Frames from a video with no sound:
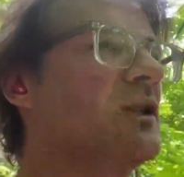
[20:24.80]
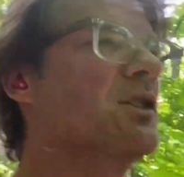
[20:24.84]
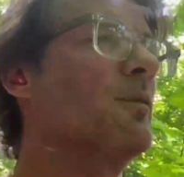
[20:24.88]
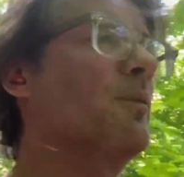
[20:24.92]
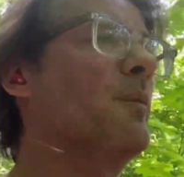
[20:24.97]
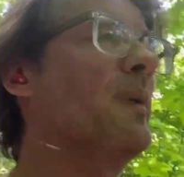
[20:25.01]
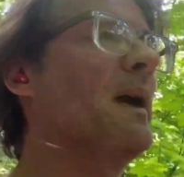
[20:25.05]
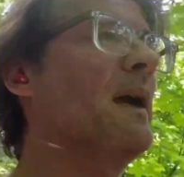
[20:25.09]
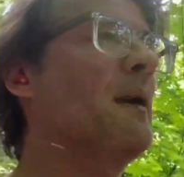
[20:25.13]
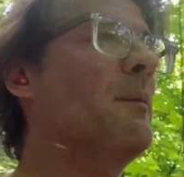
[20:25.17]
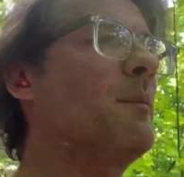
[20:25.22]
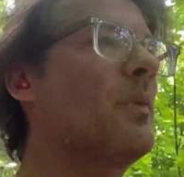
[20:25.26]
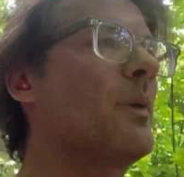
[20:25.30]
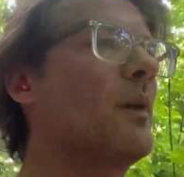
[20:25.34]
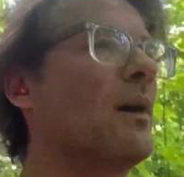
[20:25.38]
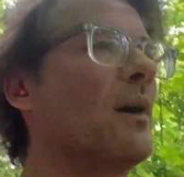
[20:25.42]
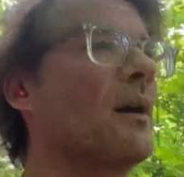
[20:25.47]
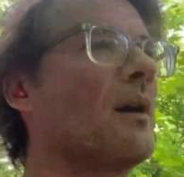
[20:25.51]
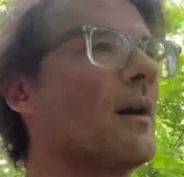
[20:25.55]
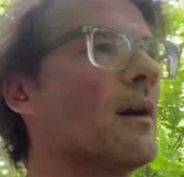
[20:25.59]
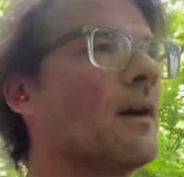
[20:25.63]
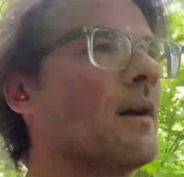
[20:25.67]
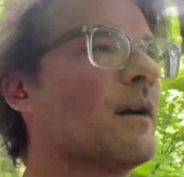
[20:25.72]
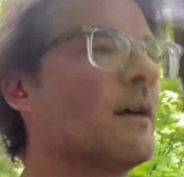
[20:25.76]
your
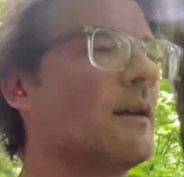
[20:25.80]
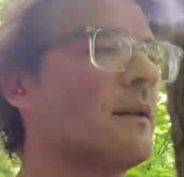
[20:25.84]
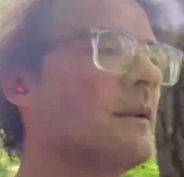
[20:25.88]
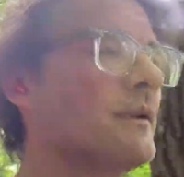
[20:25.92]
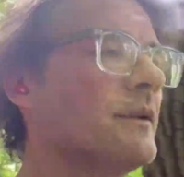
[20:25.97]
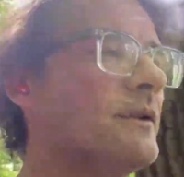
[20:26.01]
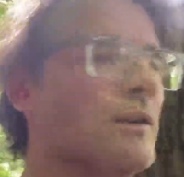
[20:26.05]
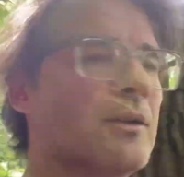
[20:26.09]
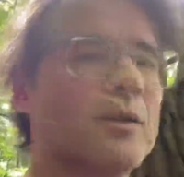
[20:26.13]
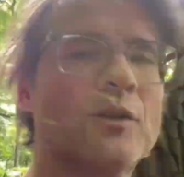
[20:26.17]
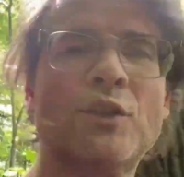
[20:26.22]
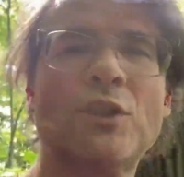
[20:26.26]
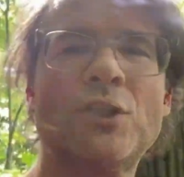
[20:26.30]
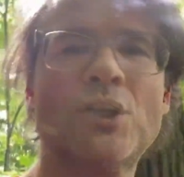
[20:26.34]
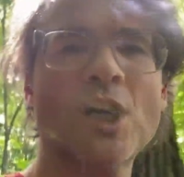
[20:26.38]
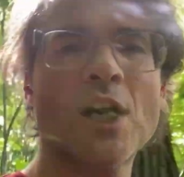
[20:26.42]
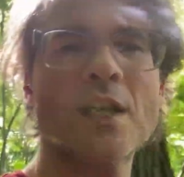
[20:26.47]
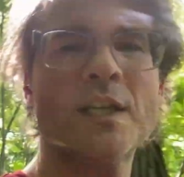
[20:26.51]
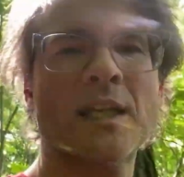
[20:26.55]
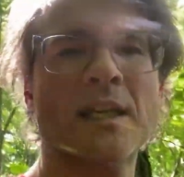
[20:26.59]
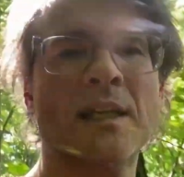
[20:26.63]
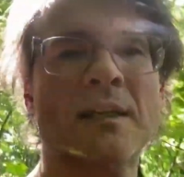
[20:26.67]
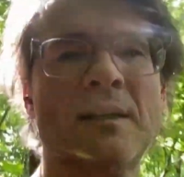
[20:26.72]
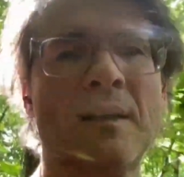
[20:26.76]
paper, you're
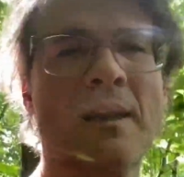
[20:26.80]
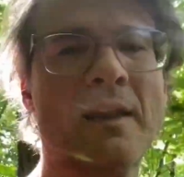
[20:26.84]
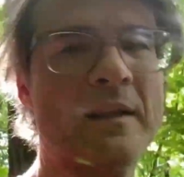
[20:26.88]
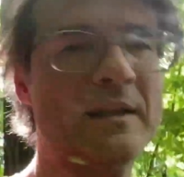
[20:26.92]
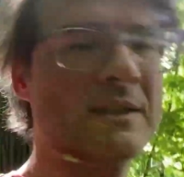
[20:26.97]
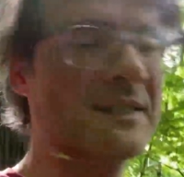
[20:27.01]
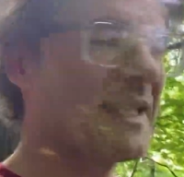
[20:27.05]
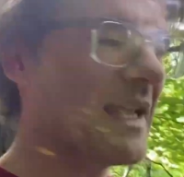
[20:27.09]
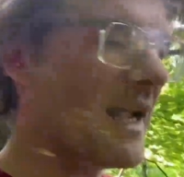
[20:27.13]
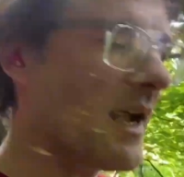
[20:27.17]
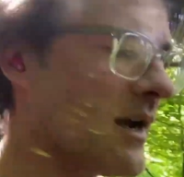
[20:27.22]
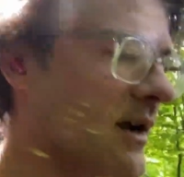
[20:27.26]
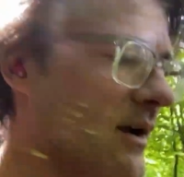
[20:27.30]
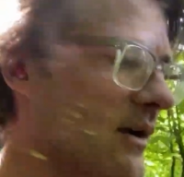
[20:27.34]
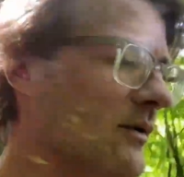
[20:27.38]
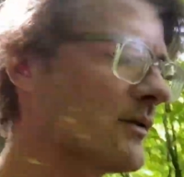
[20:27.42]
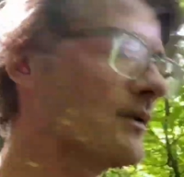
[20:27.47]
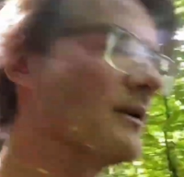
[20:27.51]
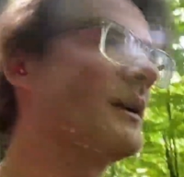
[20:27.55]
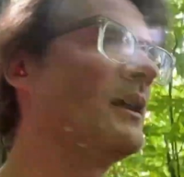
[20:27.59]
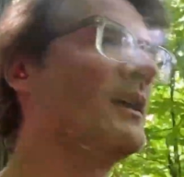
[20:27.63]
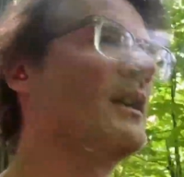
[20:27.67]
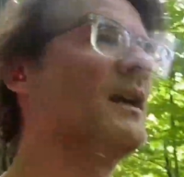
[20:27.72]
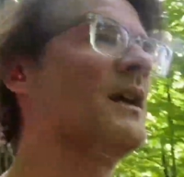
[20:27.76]
jotting things down.
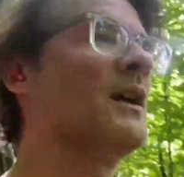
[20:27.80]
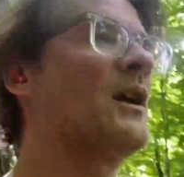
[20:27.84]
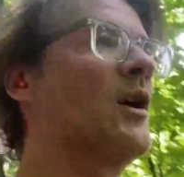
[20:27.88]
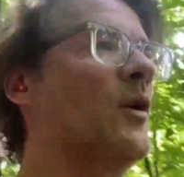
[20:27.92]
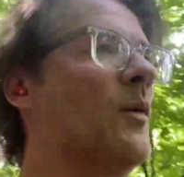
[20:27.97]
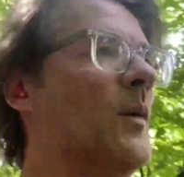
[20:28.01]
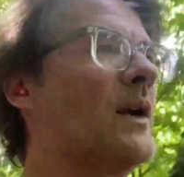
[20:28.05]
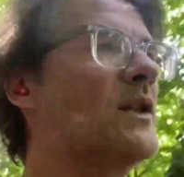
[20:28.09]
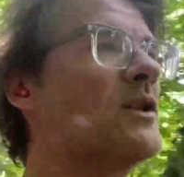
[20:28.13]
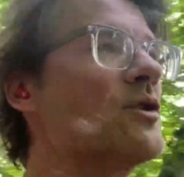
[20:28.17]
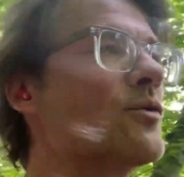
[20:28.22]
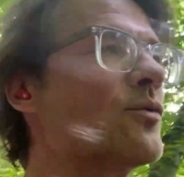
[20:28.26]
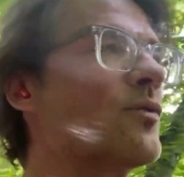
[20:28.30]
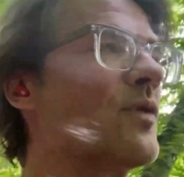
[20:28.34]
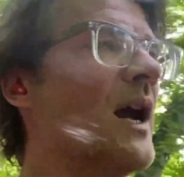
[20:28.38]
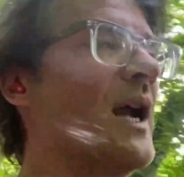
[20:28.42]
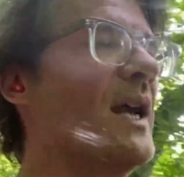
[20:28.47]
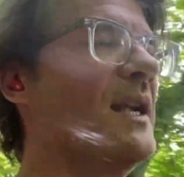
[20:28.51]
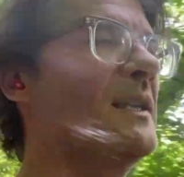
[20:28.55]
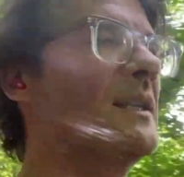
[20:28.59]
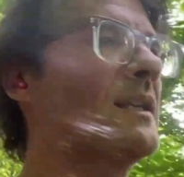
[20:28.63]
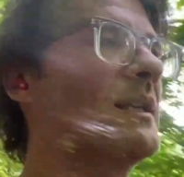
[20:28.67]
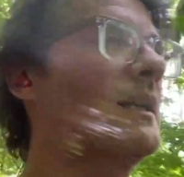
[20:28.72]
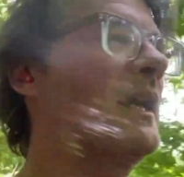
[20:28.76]
When you
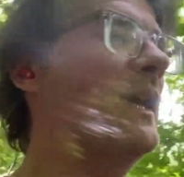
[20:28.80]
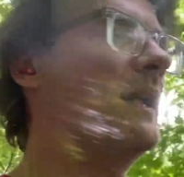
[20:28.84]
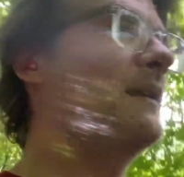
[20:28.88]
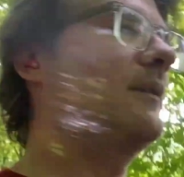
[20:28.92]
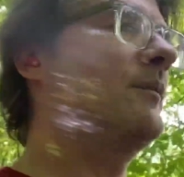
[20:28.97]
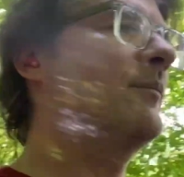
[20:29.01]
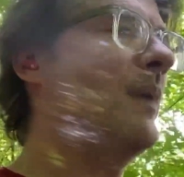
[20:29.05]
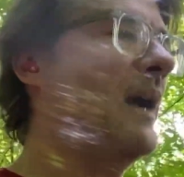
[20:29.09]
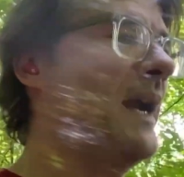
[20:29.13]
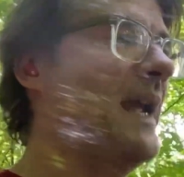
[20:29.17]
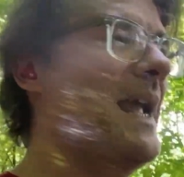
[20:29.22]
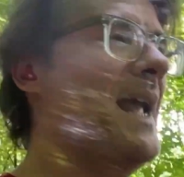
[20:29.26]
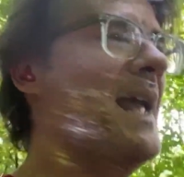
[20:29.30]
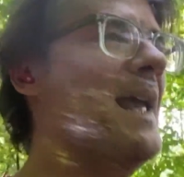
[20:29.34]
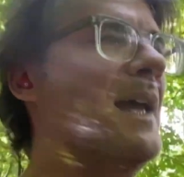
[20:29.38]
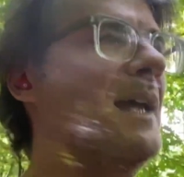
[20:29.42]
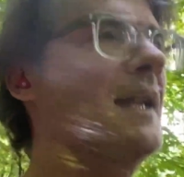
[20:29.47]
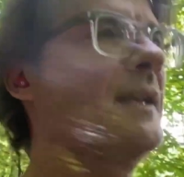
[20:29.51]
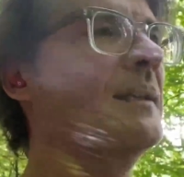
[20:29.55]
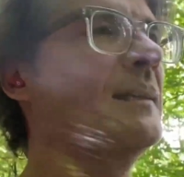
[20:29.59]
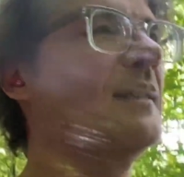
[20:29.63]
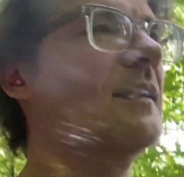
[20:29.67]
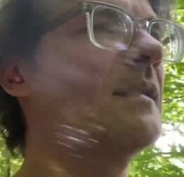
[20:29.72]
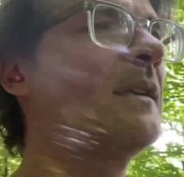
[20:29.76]
write by
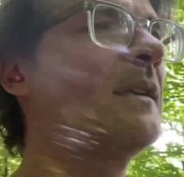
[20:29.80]
hand,